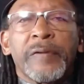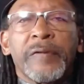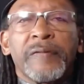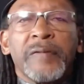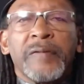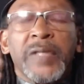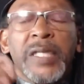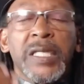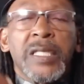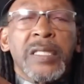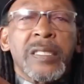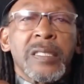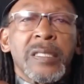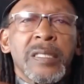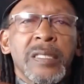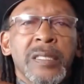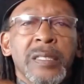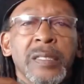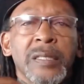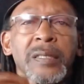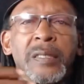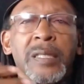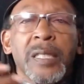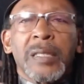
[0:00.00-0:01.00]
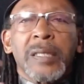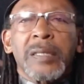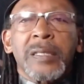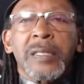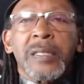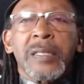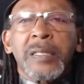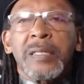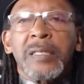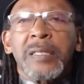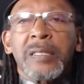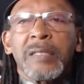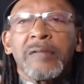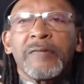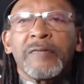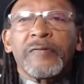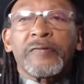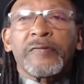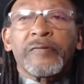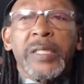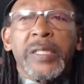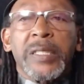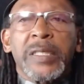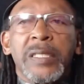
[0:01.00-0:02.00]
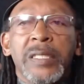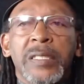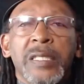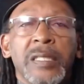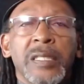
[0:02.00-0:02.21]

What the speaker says: nieces and cousins and friends,